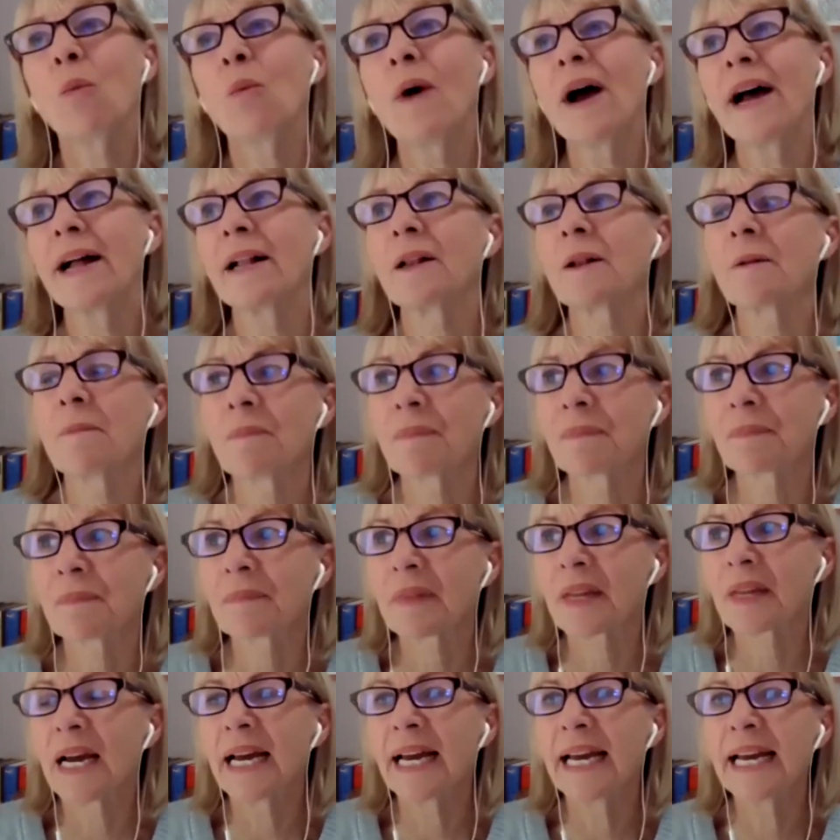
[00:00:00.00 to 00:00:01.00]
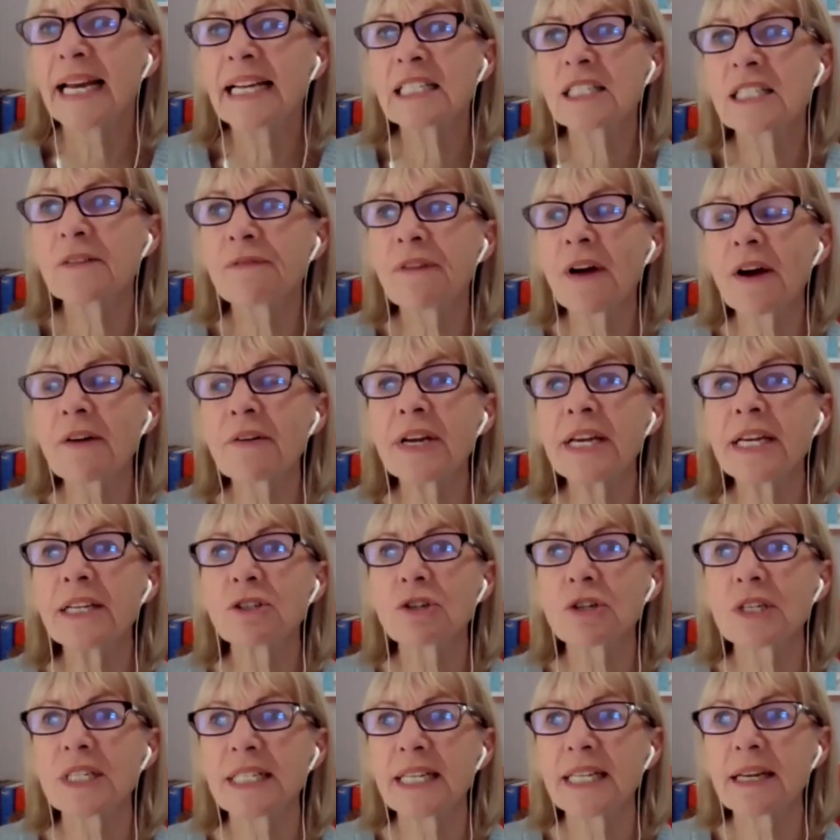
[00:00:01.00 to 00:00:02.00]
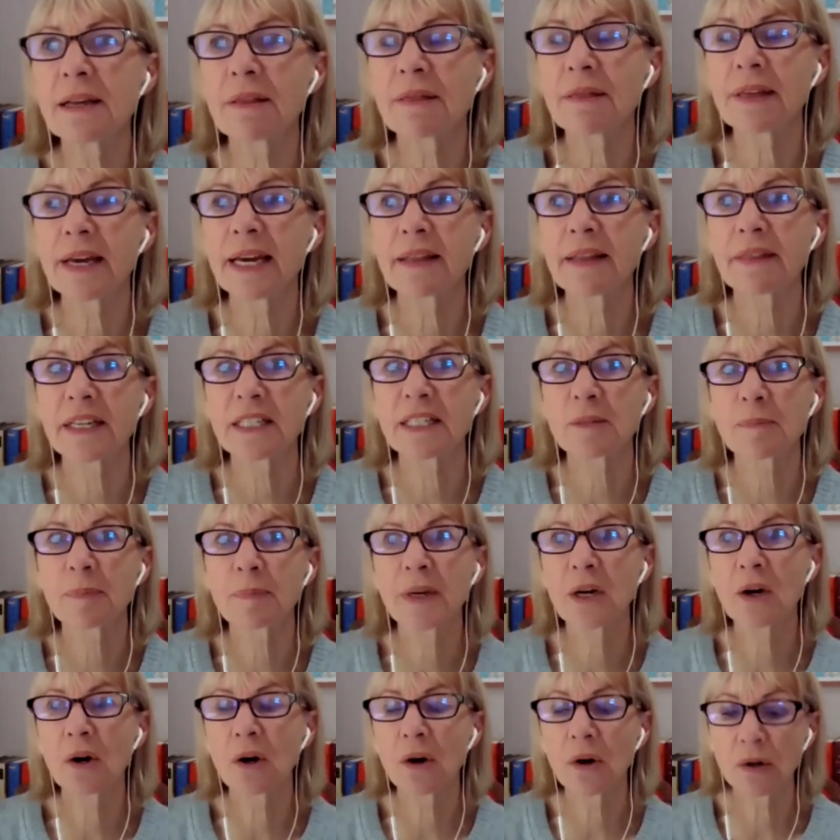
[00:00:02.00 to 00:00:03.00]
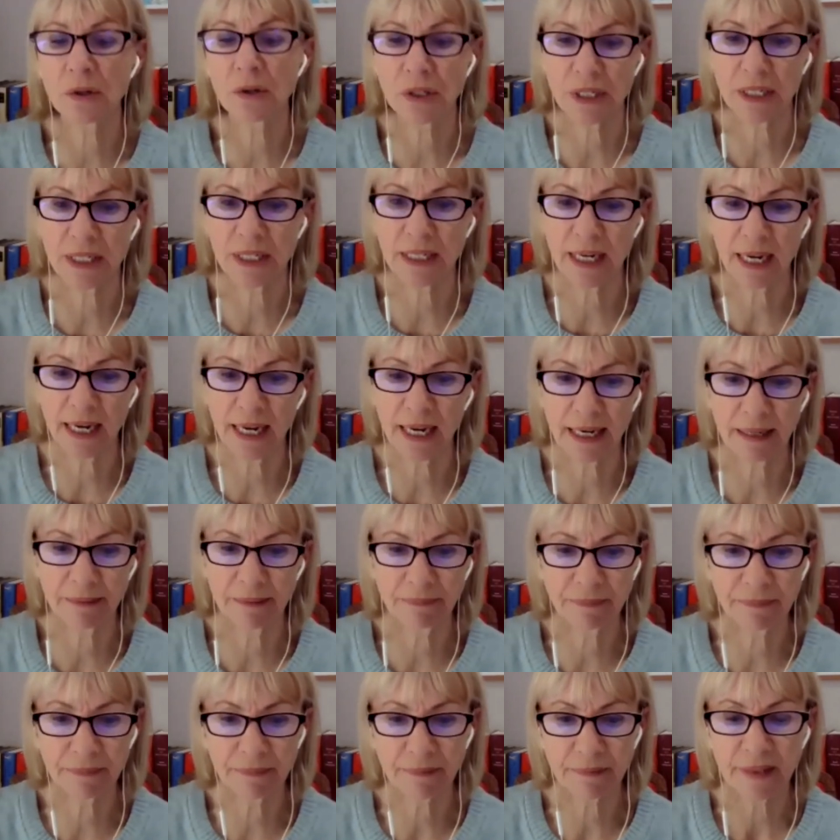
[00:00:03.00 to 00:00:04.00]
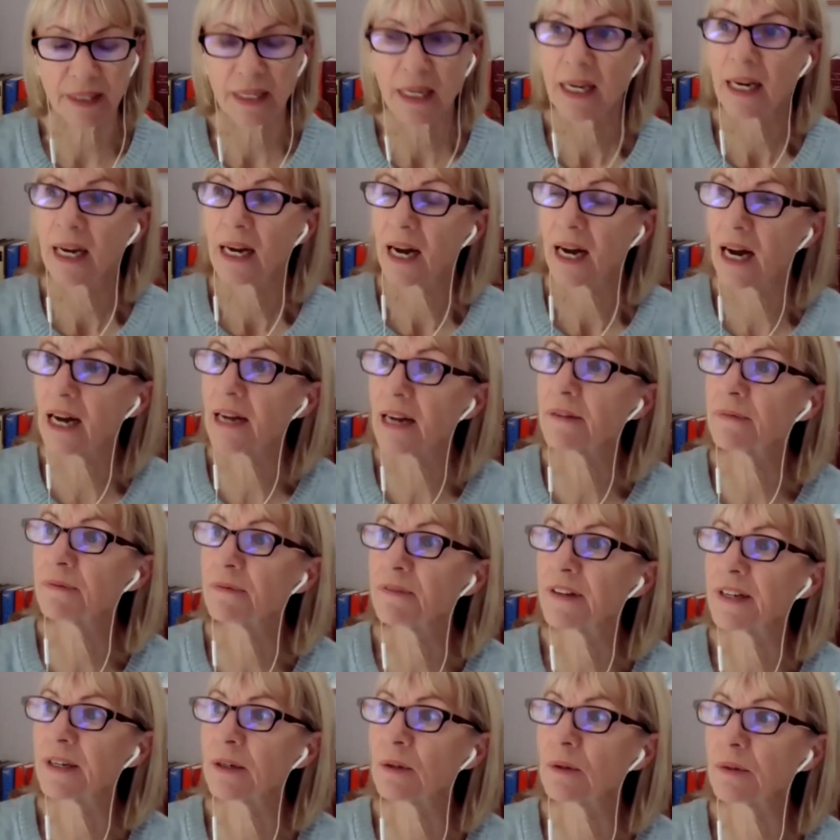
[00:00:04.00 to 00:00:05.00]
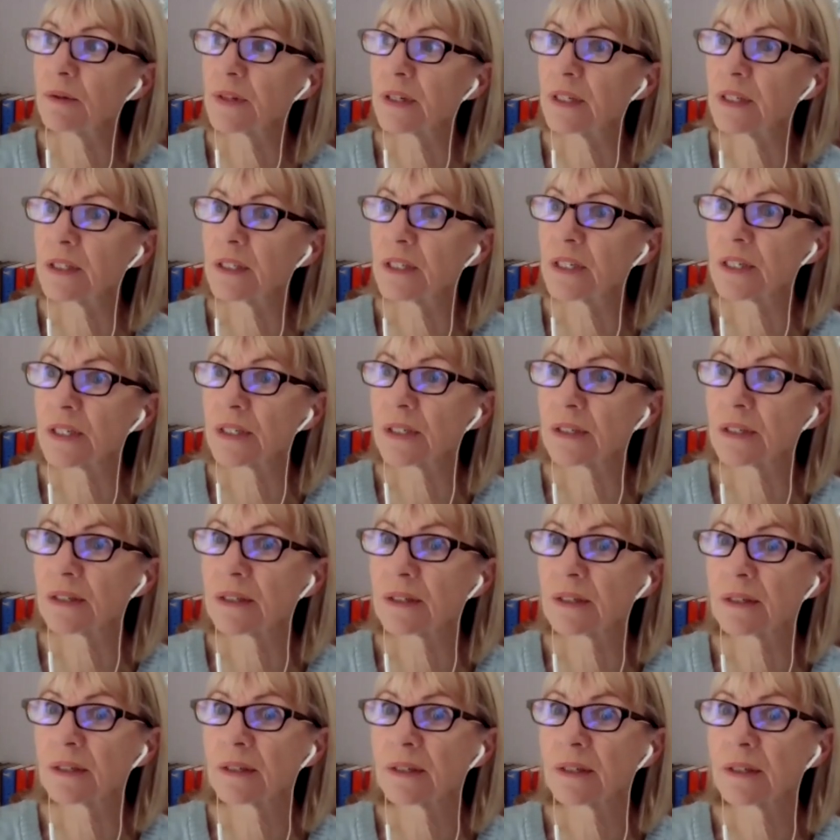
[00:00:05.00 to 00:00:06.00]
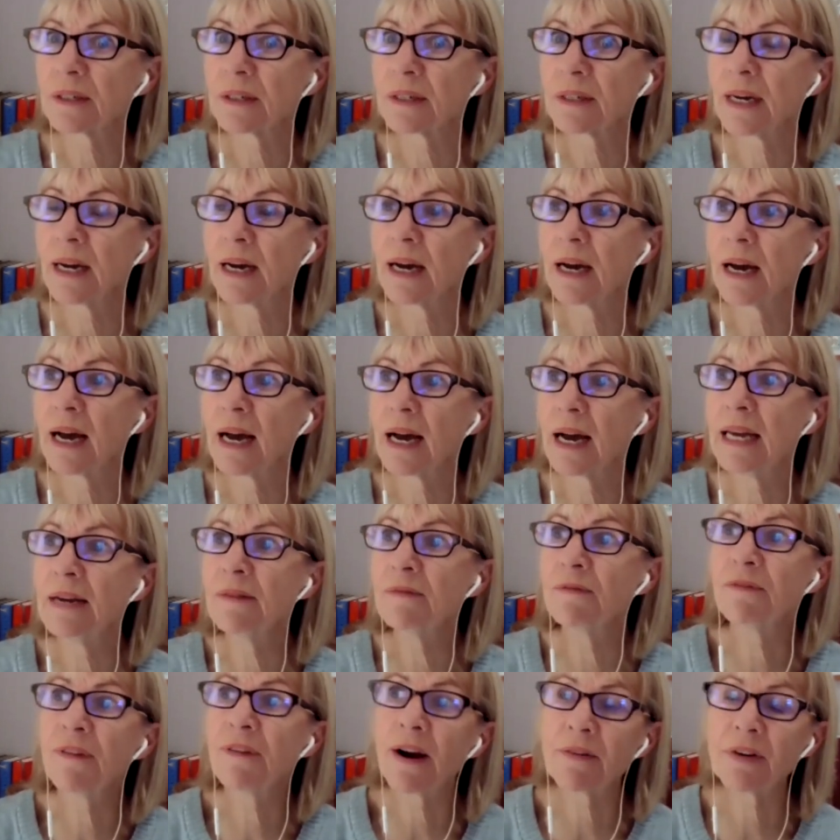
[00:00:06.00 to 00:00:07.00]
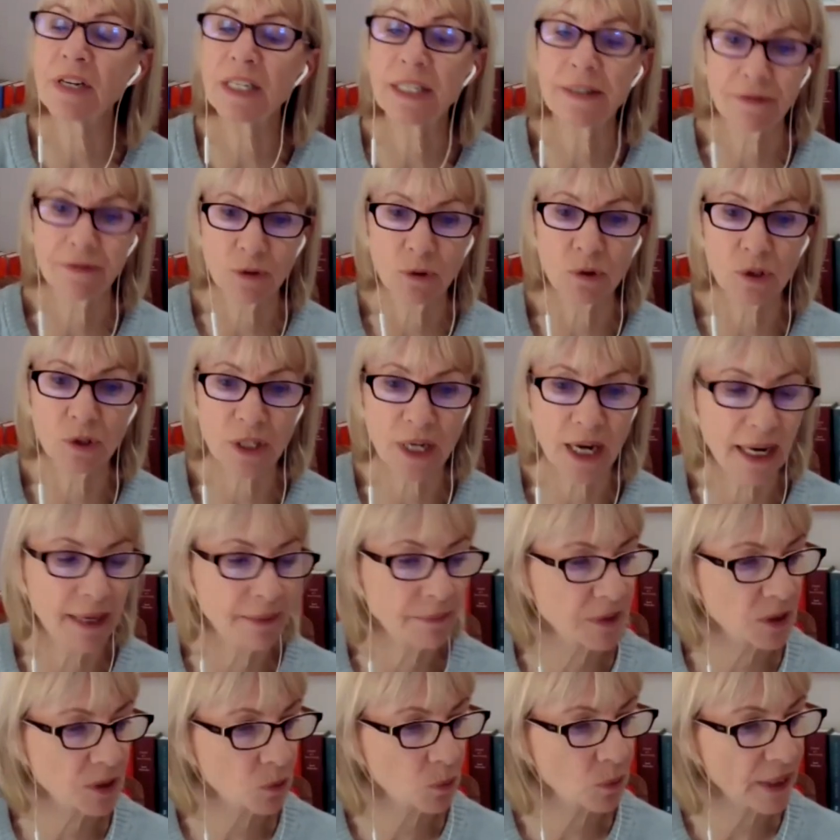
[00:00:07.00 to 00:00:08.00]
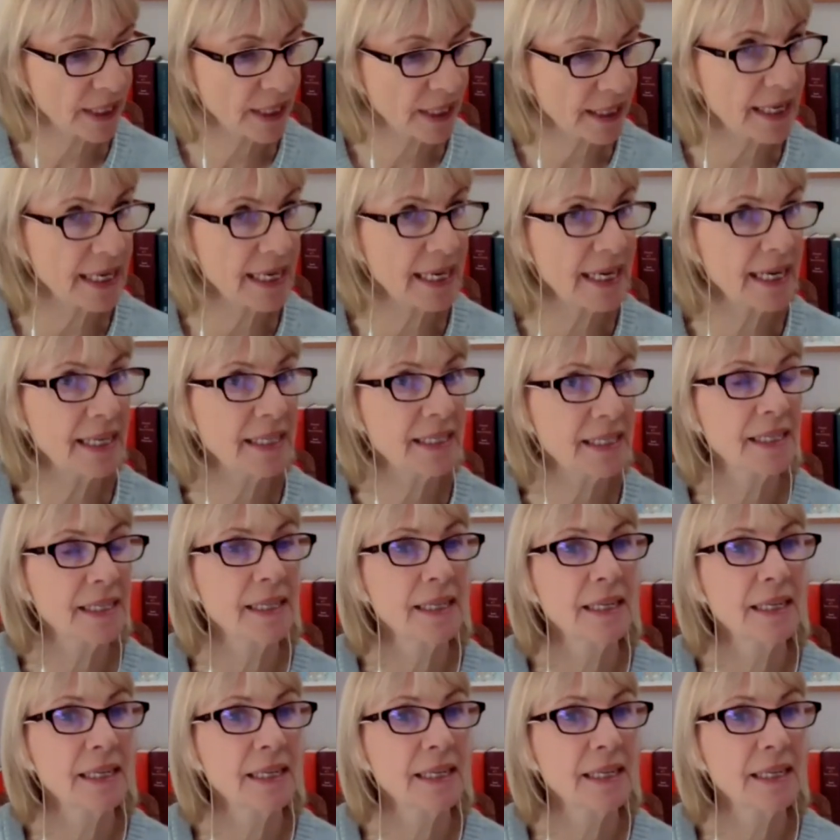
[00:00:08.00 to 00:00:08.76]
well, it's a very interesting thing, this, because um, I feel that in very difficult times, we need